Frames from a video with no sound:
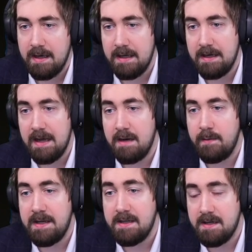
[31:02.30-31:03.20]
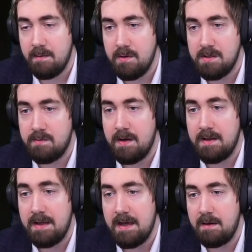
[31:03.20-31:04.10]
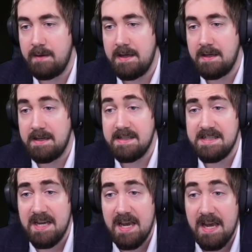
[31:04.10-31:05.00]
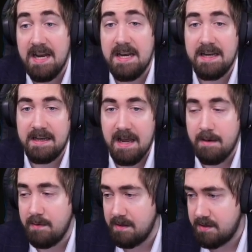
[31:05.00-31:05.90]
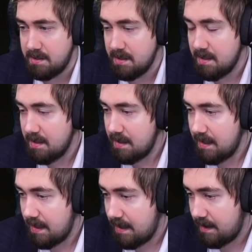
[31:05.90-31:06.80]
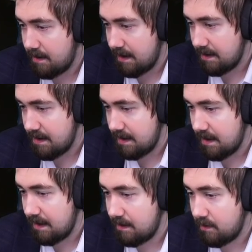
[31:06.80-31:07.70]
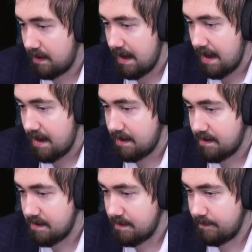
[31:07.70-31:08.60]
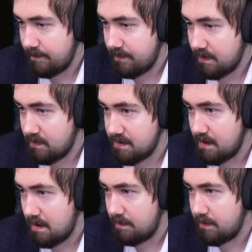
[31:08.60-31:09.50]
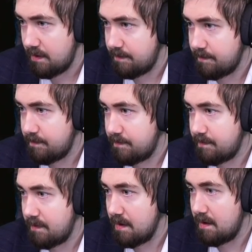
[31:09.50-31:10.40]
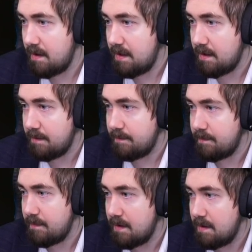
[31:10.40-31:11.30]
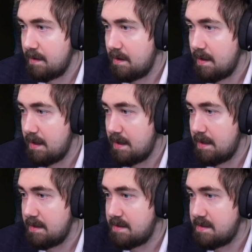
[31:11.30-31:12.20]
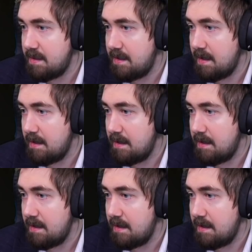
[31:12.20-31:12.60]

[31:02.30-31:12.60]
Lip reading: in enemy hit damage, right, the enemy hit is 10 damage. And then I look at, where's armor? Here. Let's see.